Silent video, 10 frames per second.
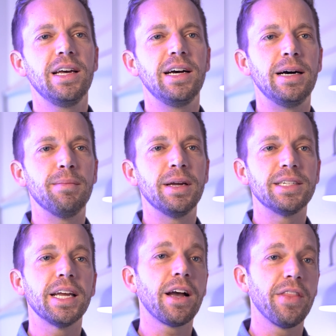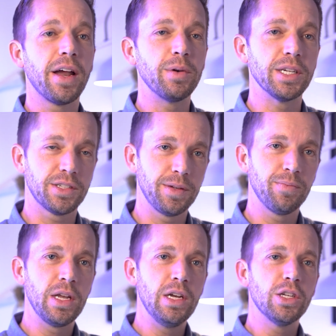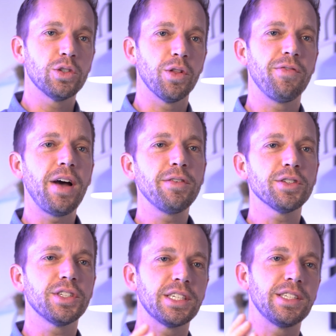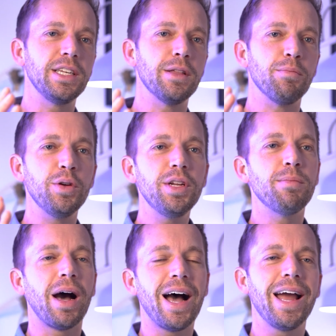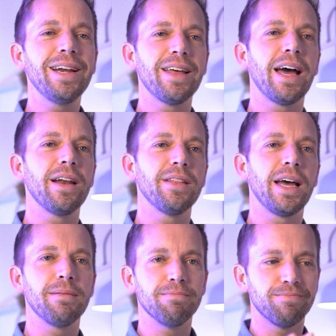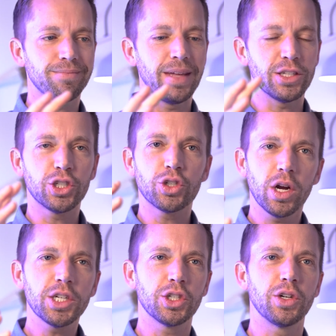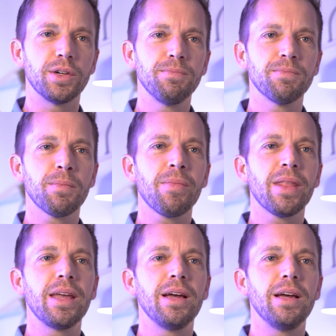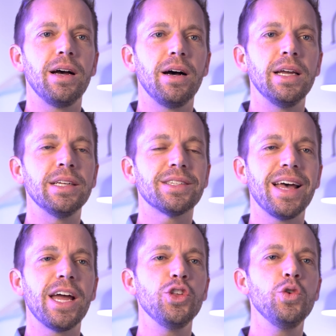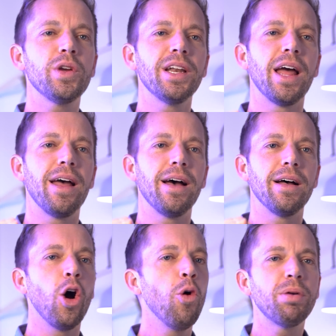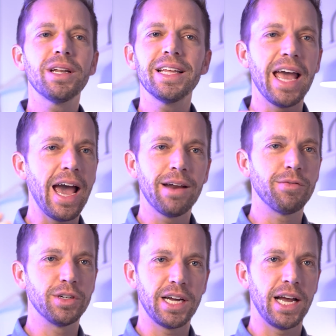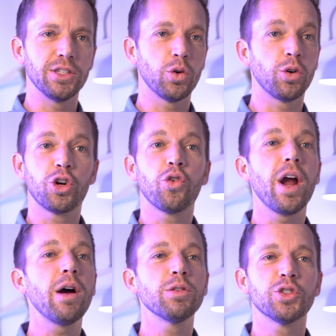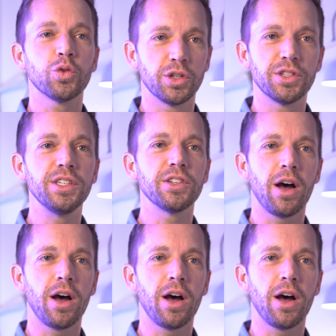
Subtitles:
and take on that risk. So the 506C, the beauty behind that structure is that you can openly advertise or crowdsource these